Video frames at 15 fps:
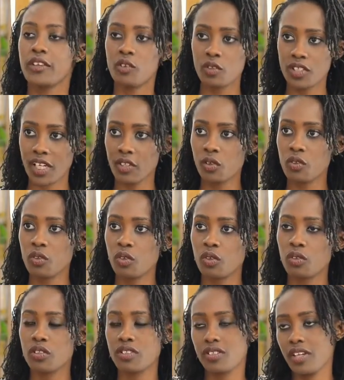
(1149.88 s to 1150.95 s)
So it can
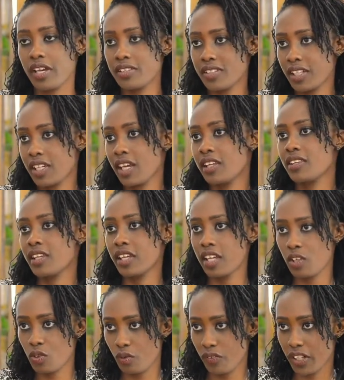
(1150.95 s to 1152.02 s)
also take care in the
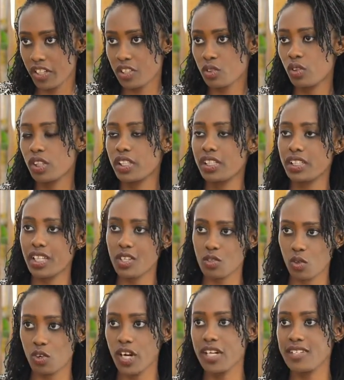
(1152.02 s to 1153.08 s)
case of a critical illness
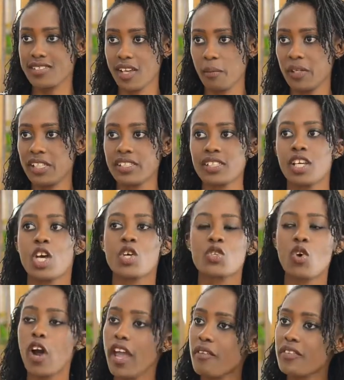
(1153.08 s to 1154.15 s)
or a disability.
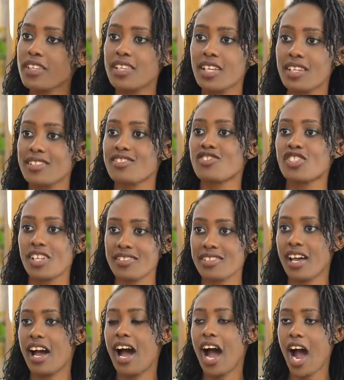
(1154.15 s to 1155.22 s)
So everything is just
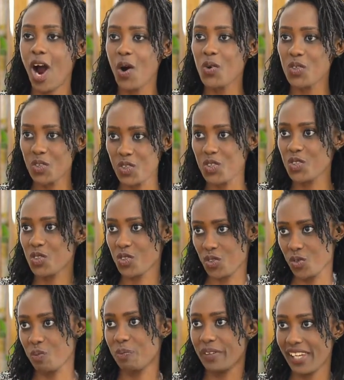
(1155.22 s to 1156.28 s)
how you choose
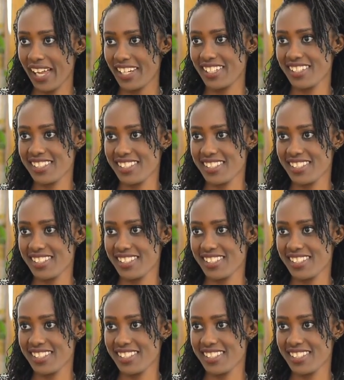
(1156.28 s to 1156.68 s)
to plan it.